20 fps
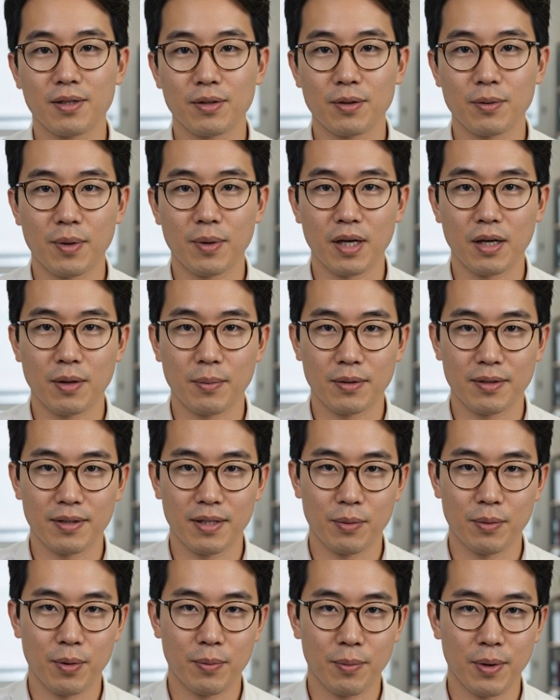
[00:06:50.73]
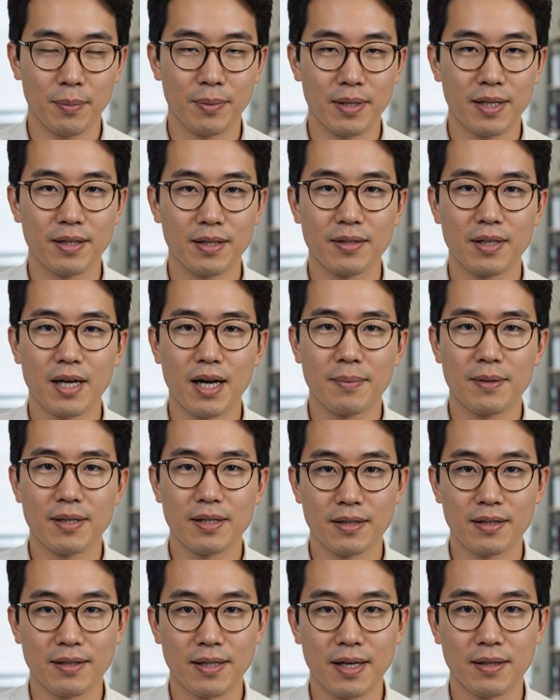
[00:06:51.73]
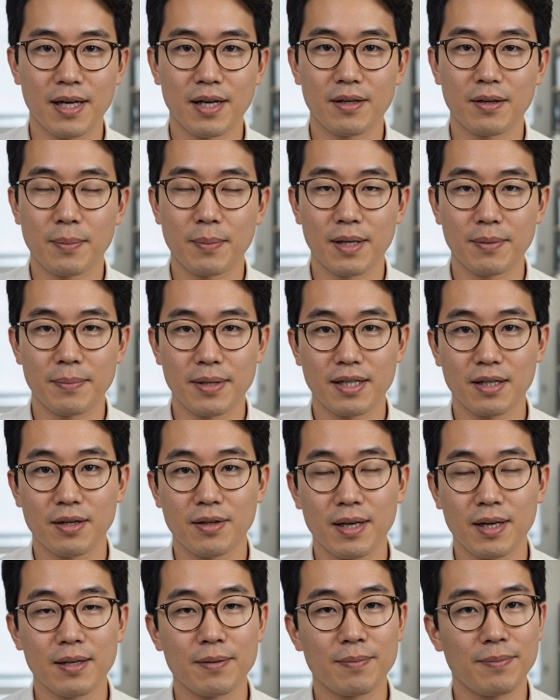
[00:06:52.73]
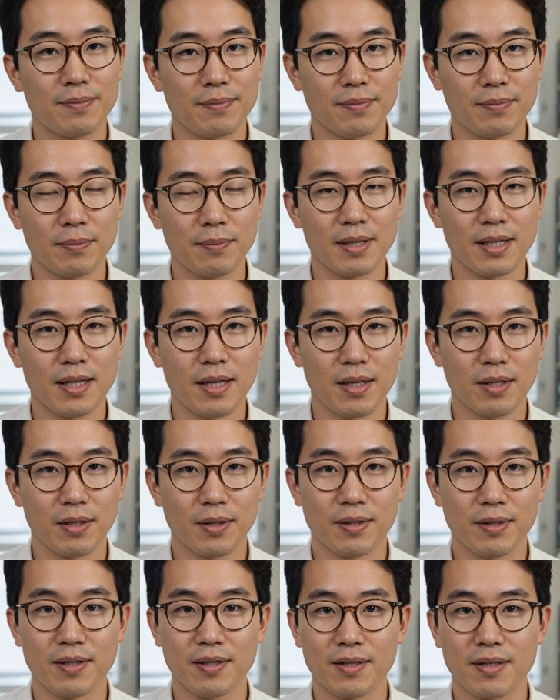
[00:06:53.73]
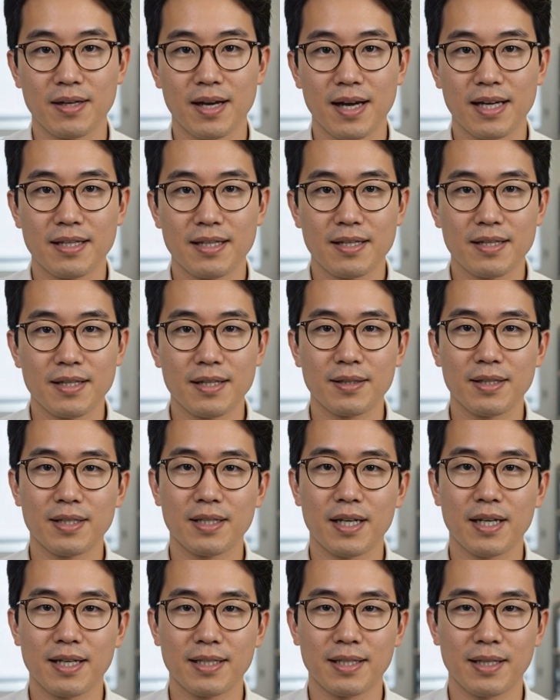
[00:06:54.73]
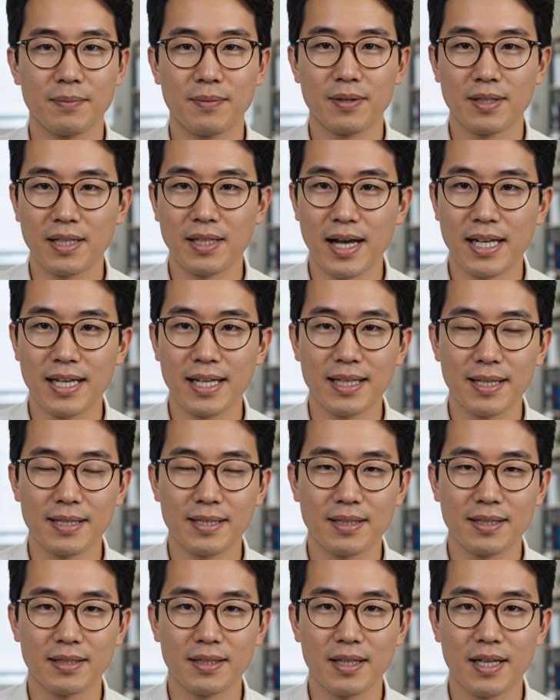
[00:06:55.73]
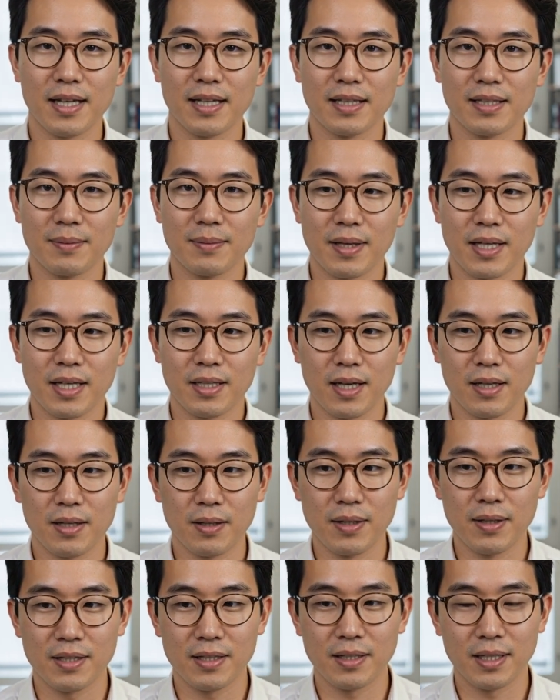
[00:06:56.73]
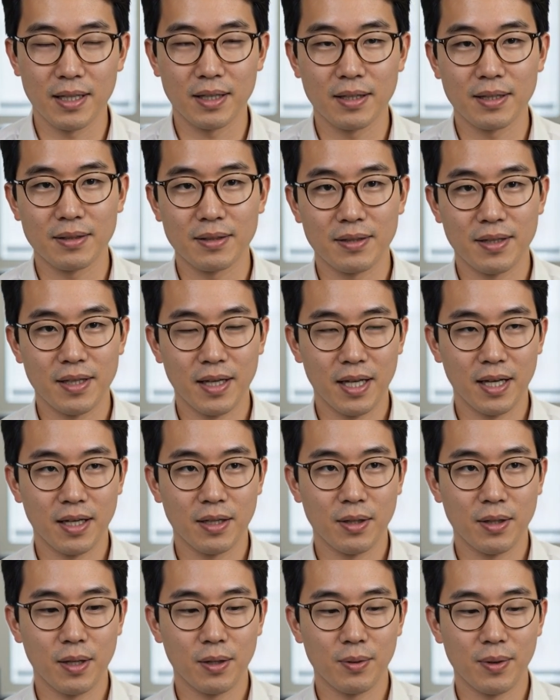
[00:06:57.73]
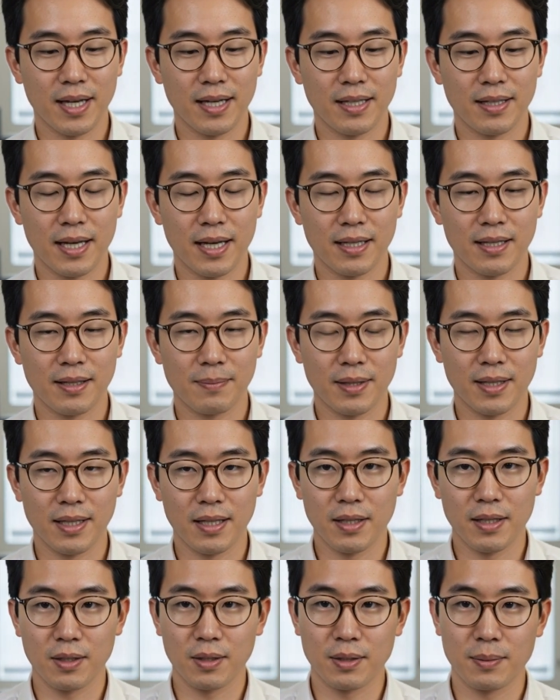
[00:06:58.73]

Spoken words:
The remarkable thermal properties of diamond have never been a mystery. Materials scientists have studied them for decades, and semiconductor engineers have long recognized the material's